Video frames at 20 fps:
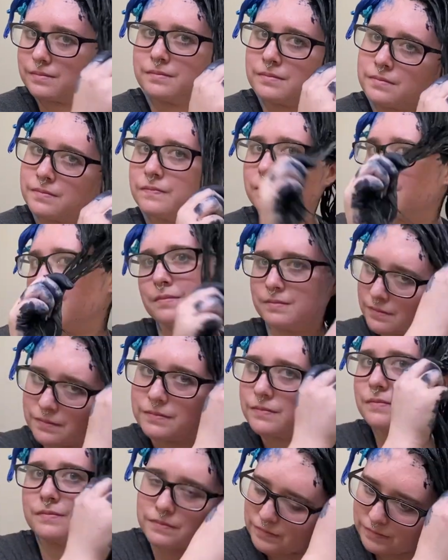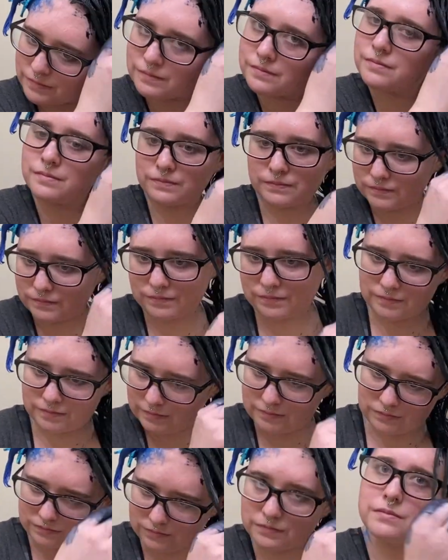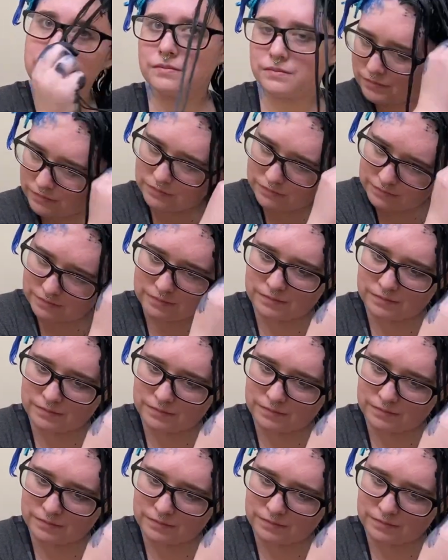I think I'm gonna end this voice over here.